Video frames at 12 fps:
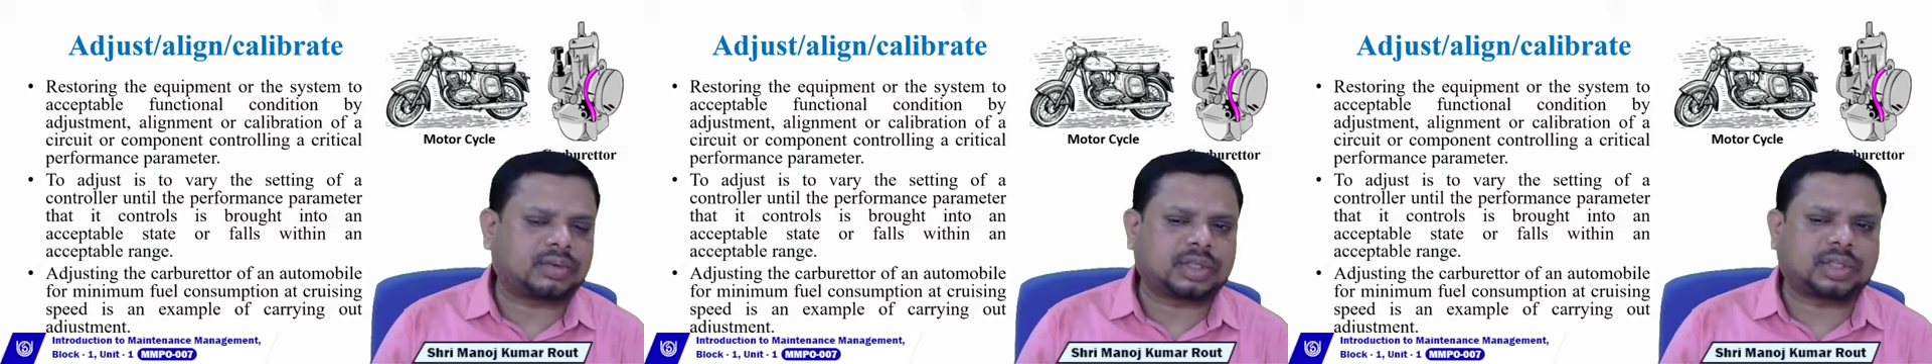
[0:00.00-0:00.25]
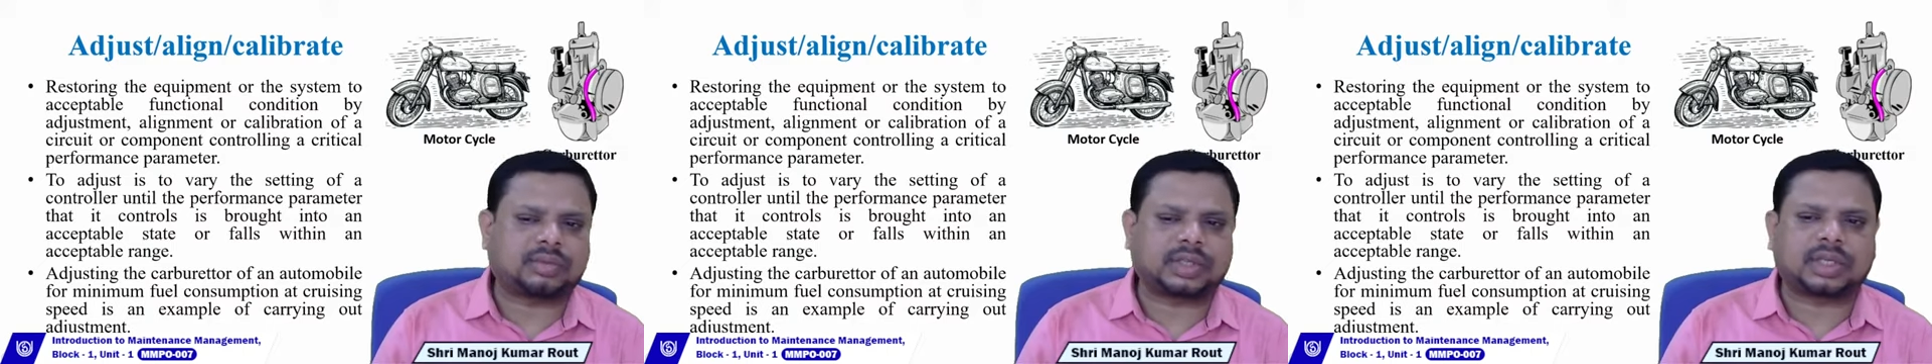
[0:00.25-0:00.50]
which
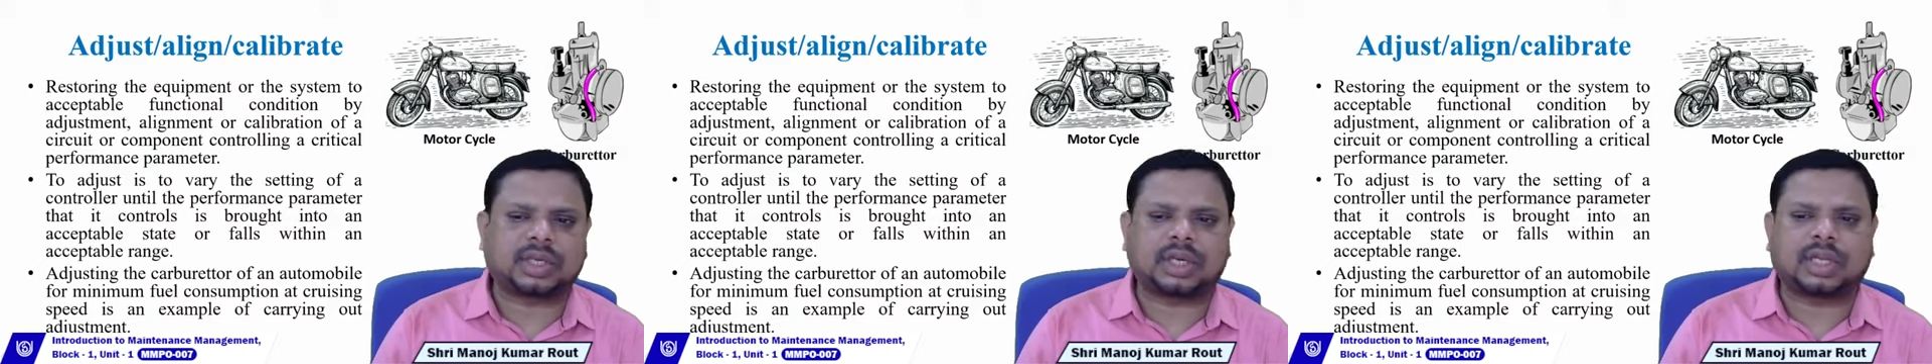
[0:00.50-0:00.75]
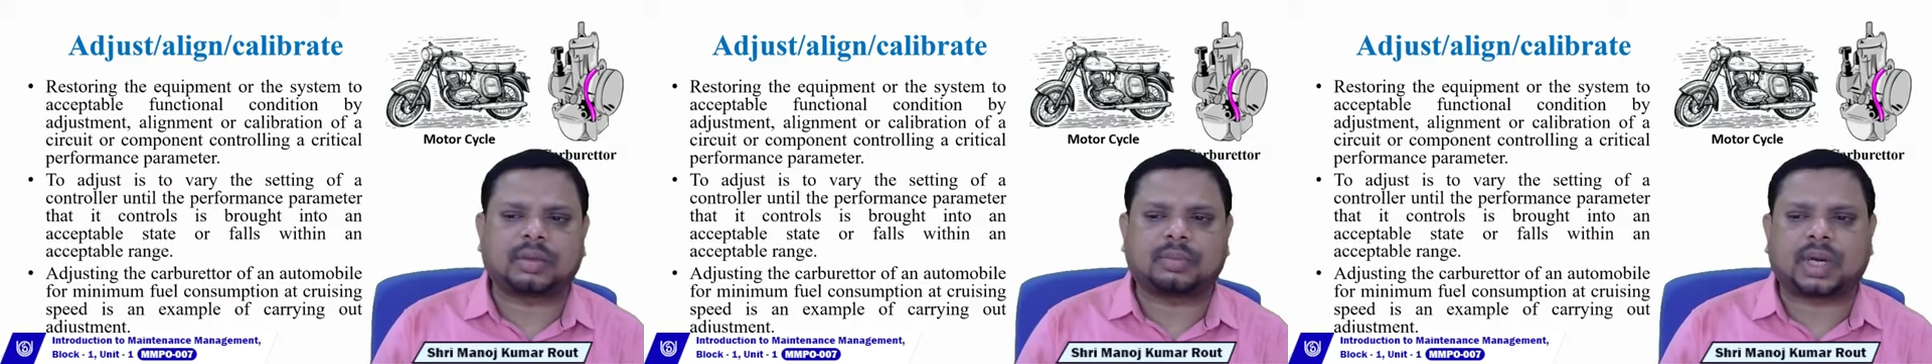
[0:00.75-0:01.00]
is
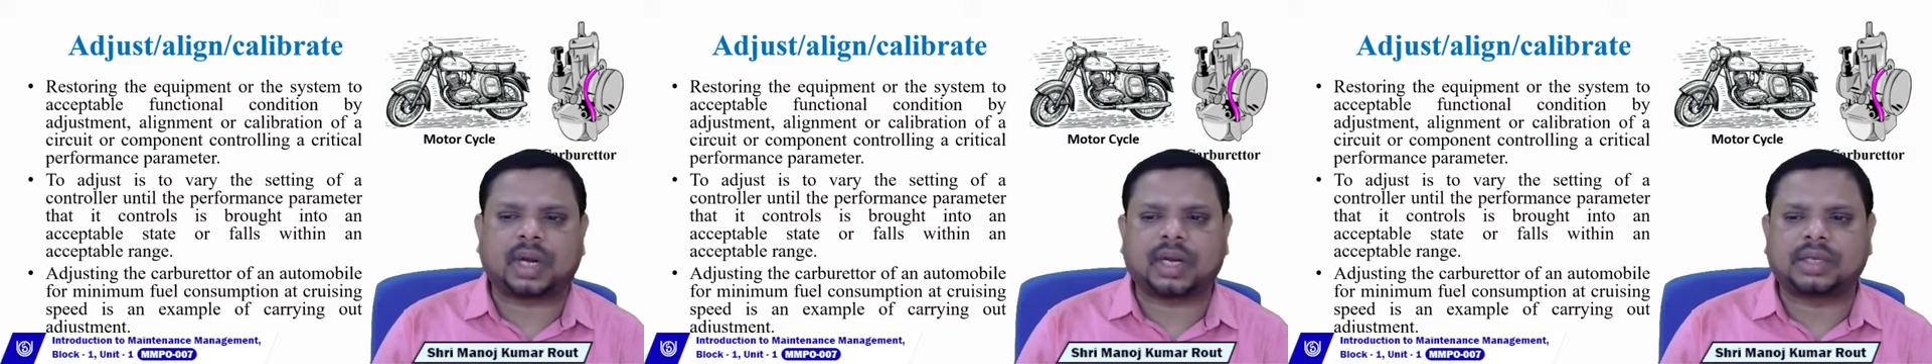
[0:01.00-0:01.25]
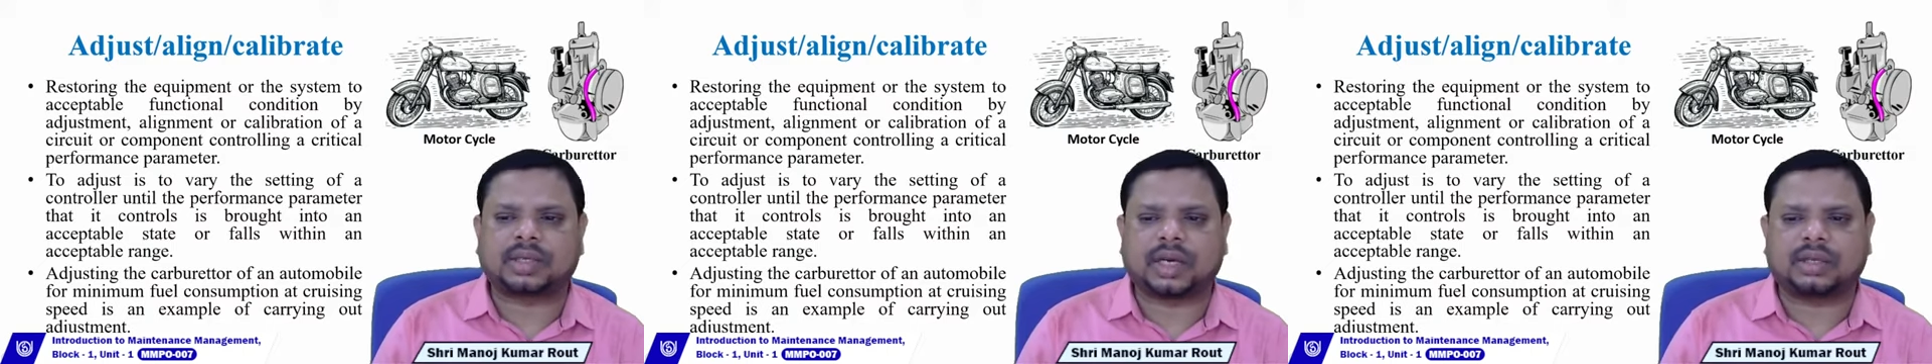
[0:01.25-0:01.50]
basically applied
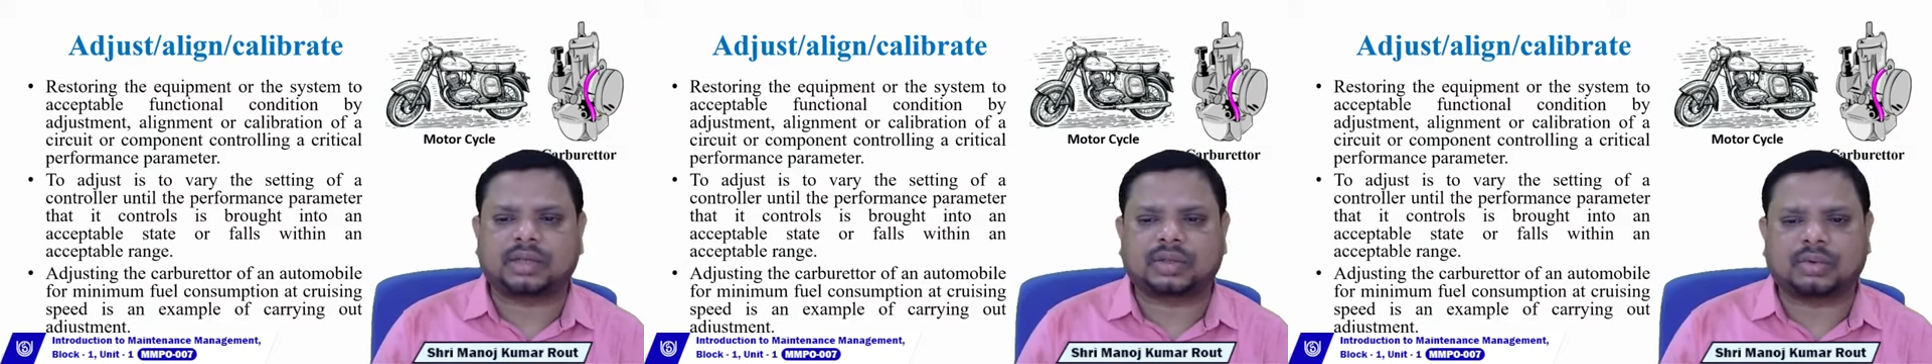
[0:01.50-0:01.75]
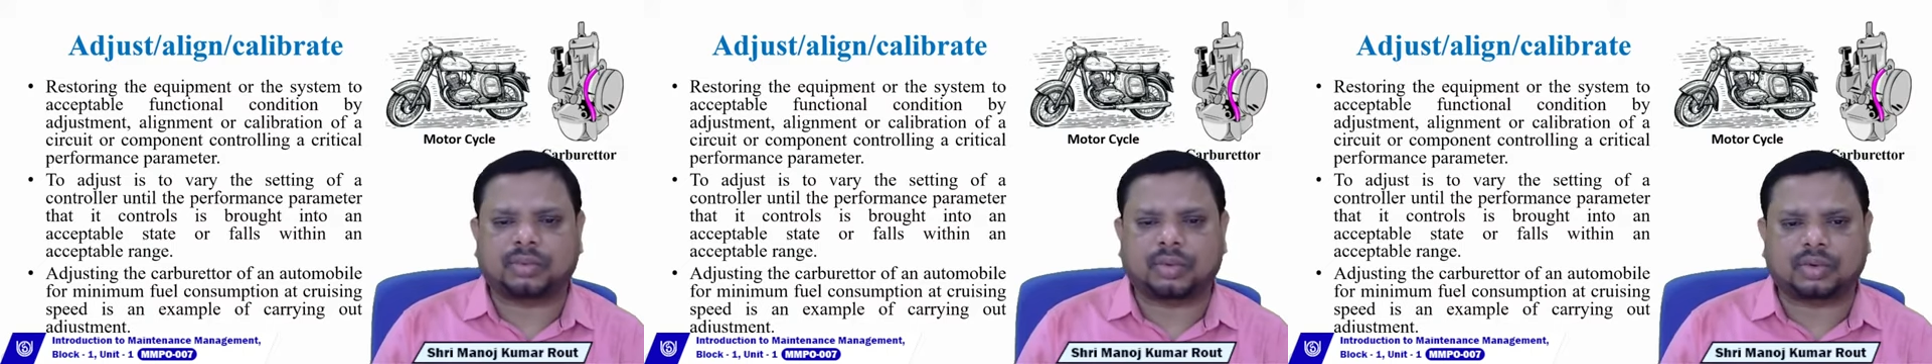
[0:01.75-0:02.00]
inside the
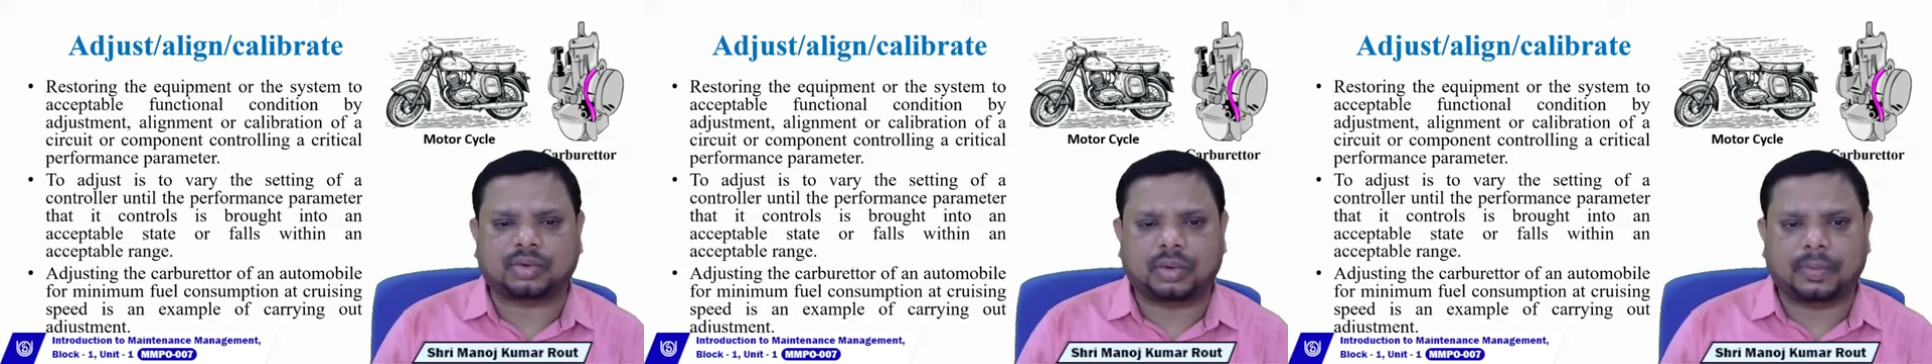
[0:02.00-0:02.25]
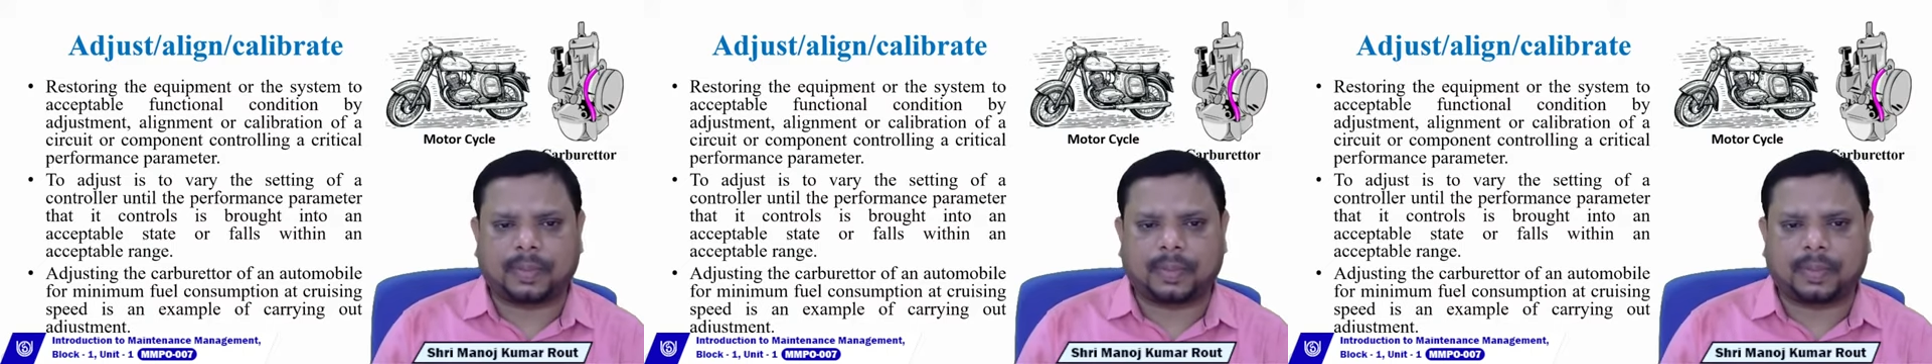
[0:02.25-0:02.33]
subfloors.